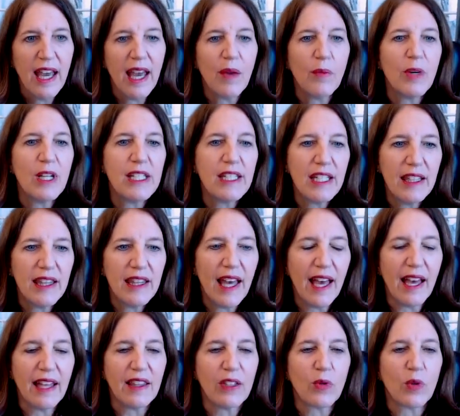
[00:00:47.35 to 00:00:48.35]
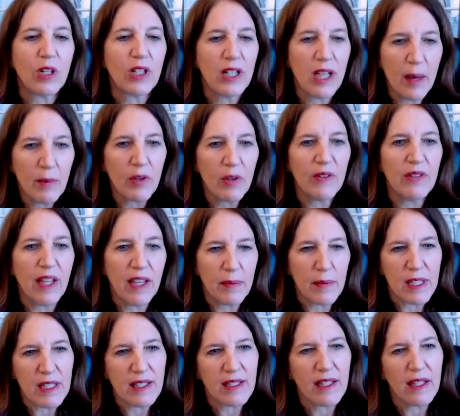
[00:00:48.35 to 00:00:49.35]
And we did that. There were a number of
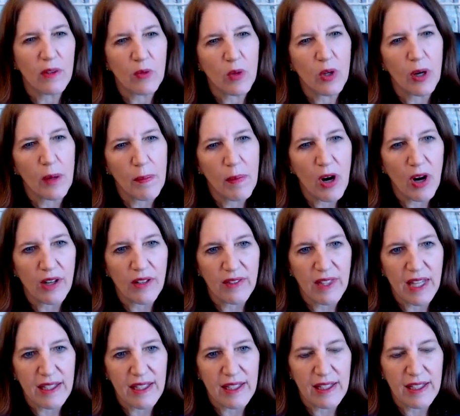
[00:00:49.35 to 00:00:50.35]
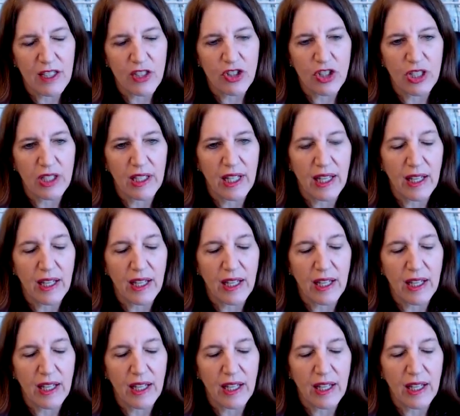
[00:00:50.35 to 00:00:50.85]
elements that were a part of that decision,